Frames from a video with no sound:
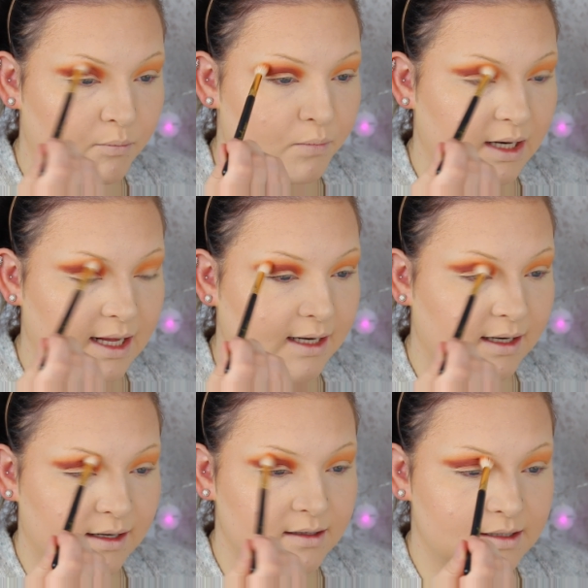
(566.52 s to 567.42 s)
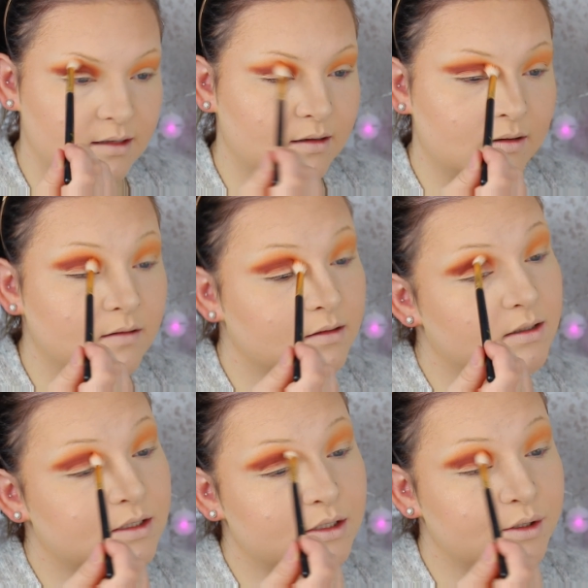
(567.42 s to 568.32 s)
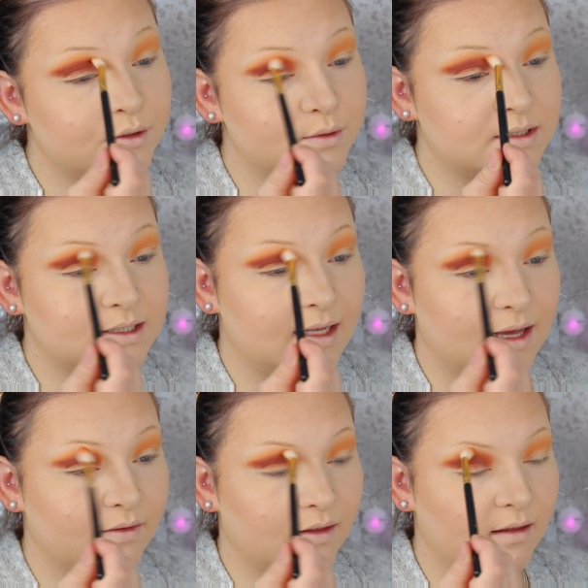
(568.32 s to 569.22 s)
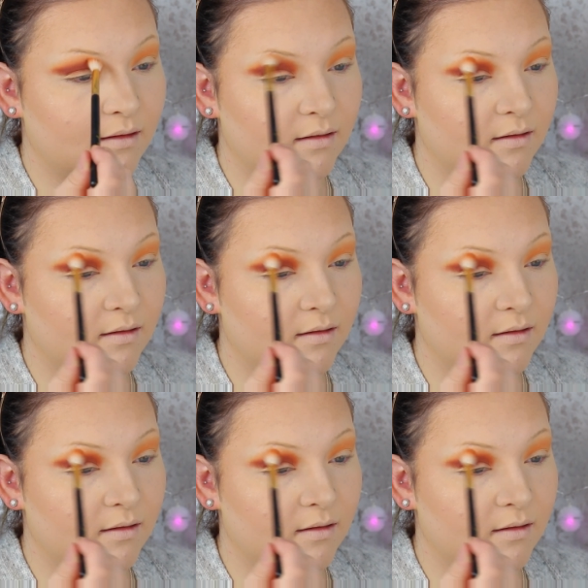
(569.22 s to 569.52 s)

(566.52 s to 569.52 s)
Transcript: blend the two together.